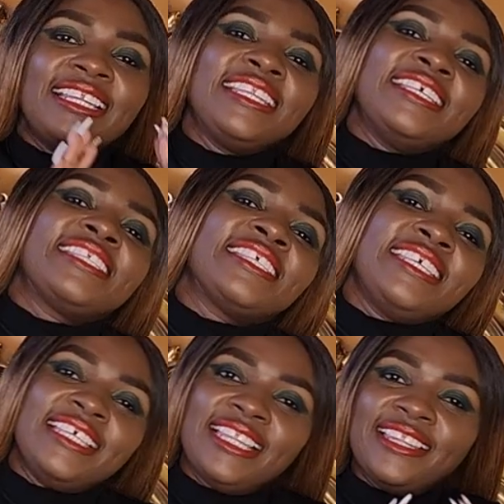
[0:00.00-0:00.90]

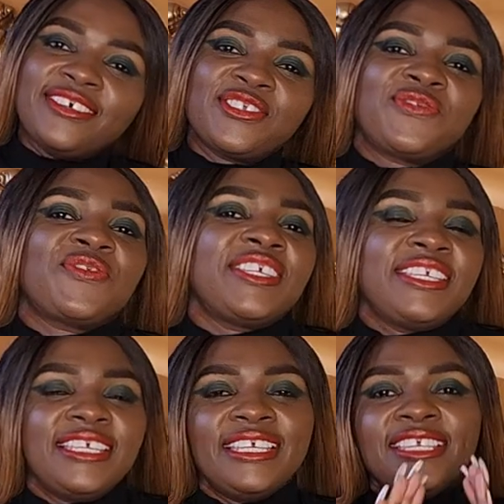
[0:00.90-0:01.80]
Lizzy
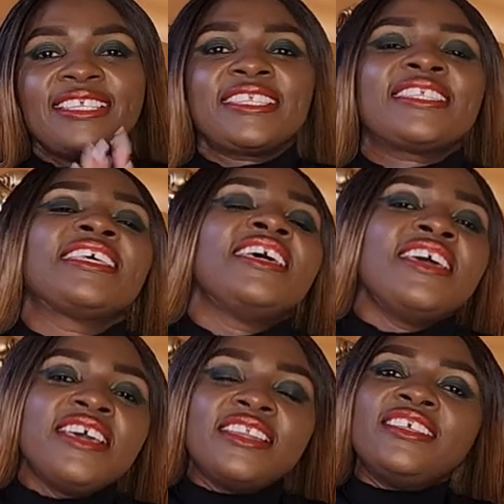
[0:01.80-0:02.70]
Luxury. Yes,
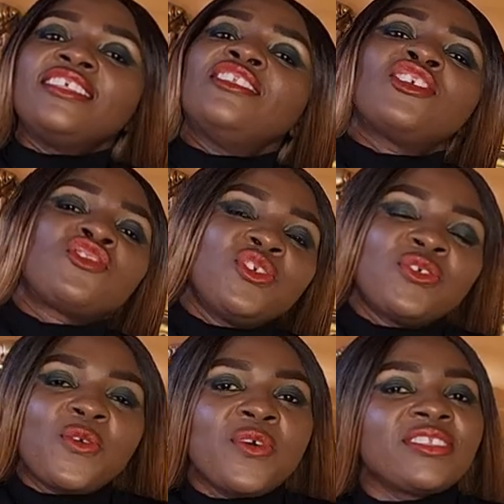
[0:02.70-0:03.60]
Lizzy Luxury is
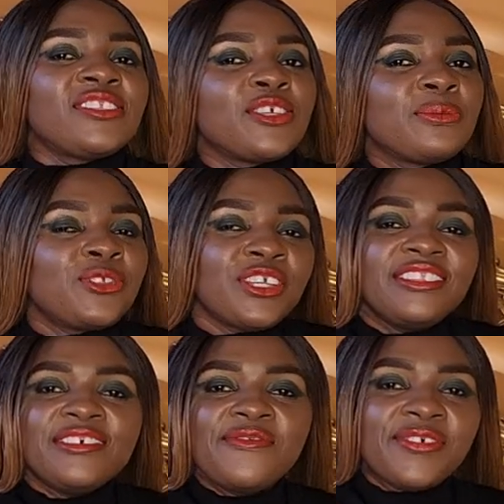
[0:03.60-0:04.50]
your one-stop
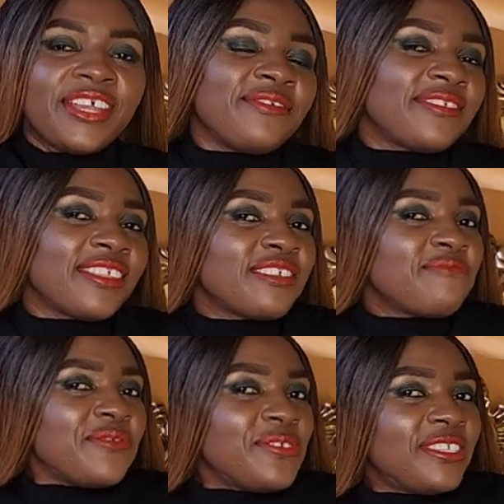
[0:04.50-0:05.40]
channel for everything
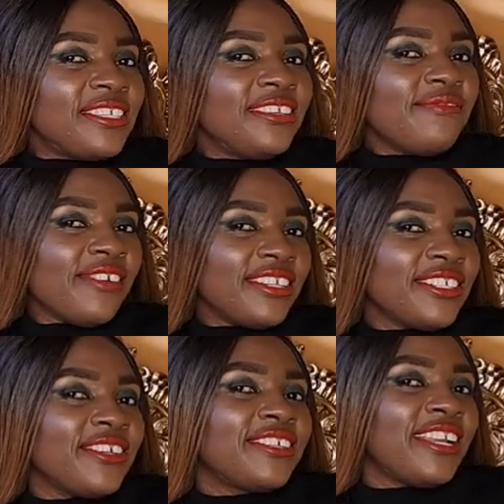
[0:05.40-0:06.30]
beauty,
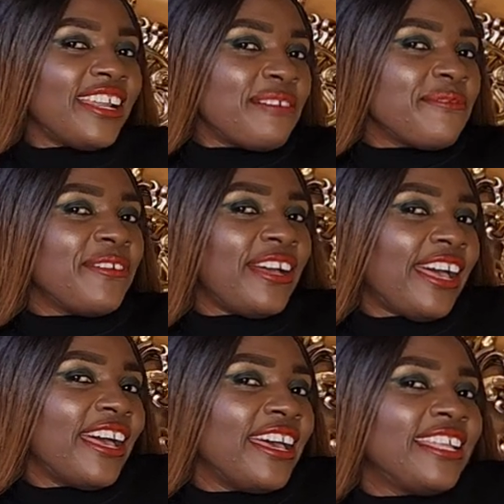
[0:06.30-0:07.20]
fashion, glamour,
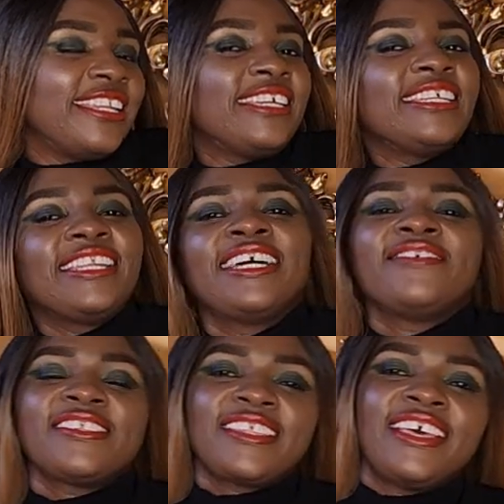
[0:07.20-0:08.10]
and
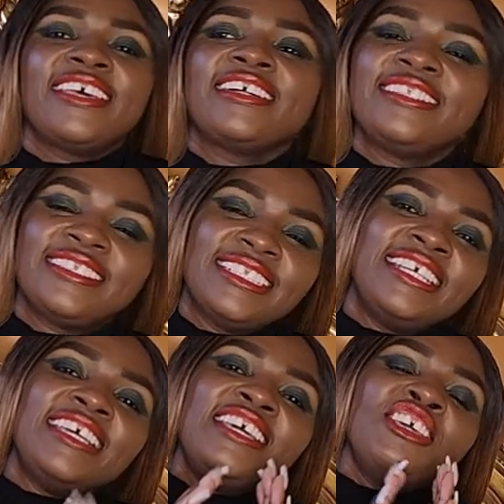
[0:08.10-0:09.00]
lifestyle.
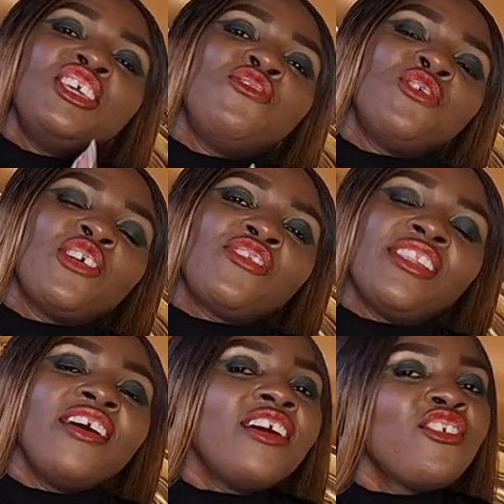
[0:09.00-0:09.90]
If you have
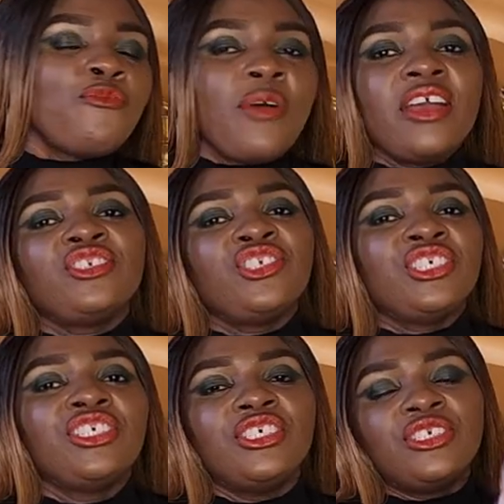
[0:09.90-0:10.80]
love,
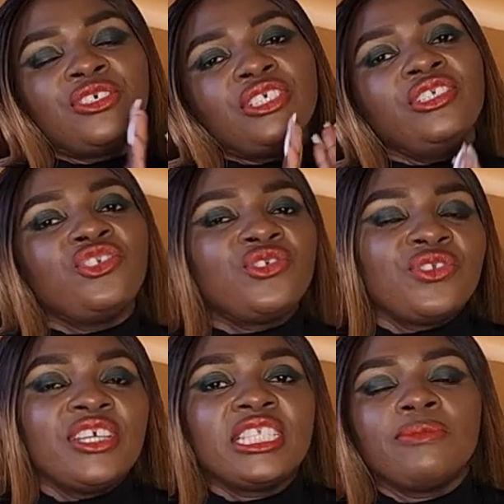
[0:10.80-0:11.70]
passion, or
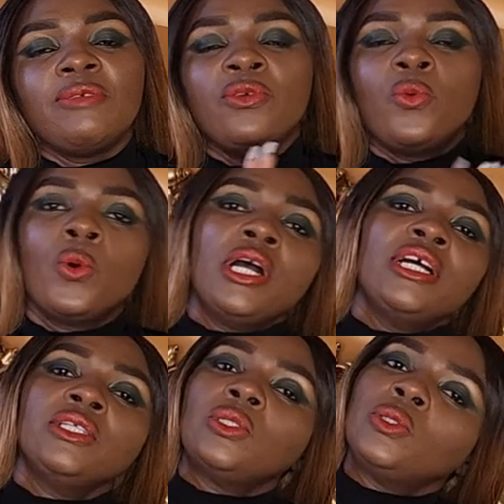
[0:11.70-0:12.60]
interest in maybe
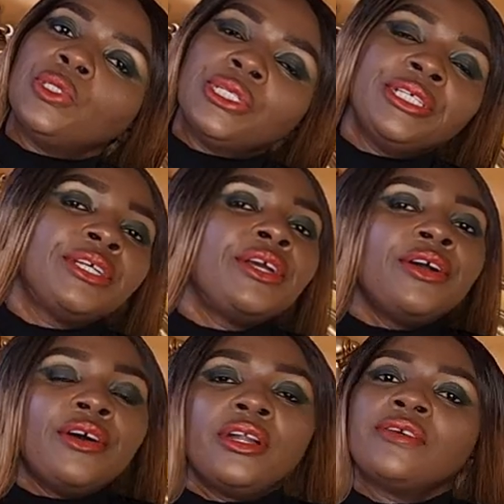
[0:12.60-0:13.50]
one or
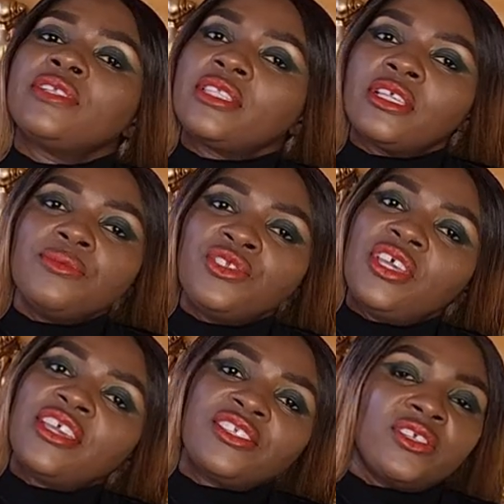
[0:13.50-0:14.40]
all of the
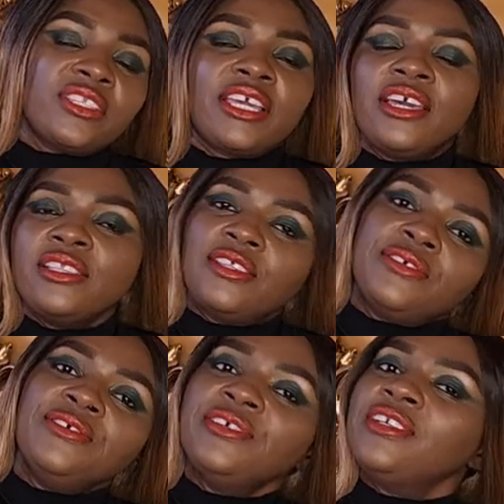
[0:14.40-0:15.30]
subjects, just like I
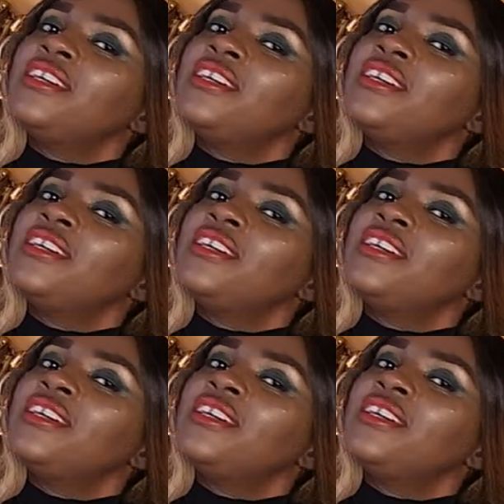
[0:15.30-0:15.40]
do,